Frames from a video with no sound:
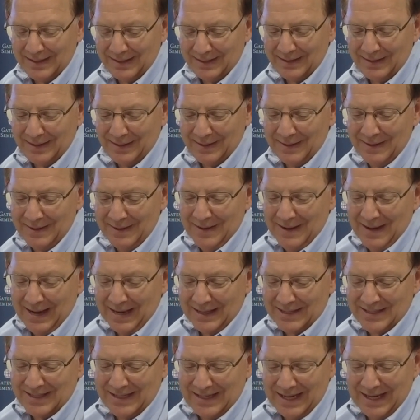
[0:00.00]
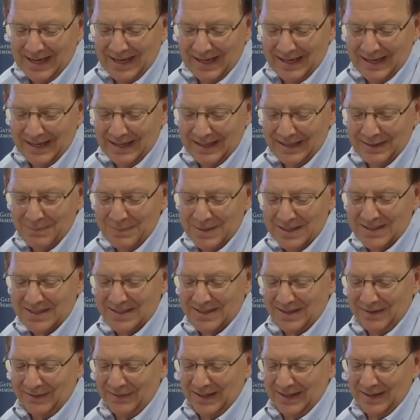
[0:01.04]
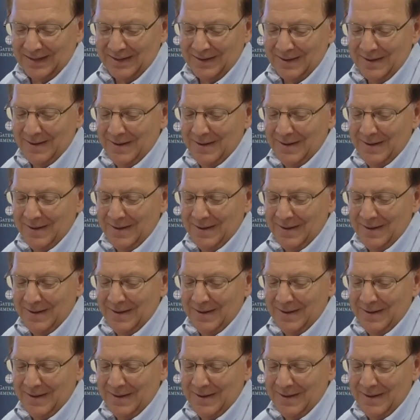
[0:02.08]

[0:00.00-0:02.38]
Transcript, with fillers: in the, as king in the midst of it.